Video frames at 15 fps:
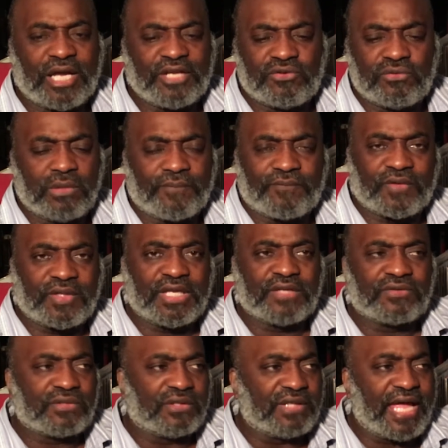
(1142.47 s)
you up for this
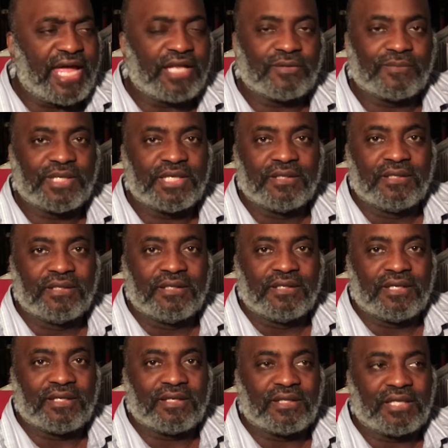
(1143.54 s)
or that or what. And
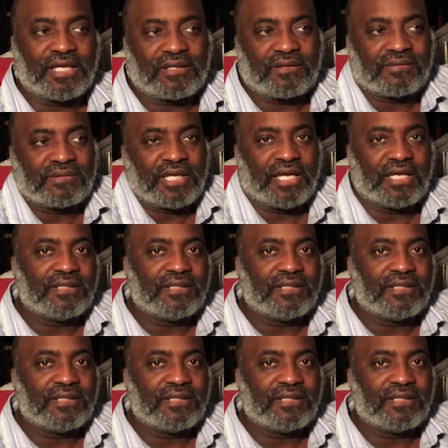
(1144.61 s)
you're like, okay.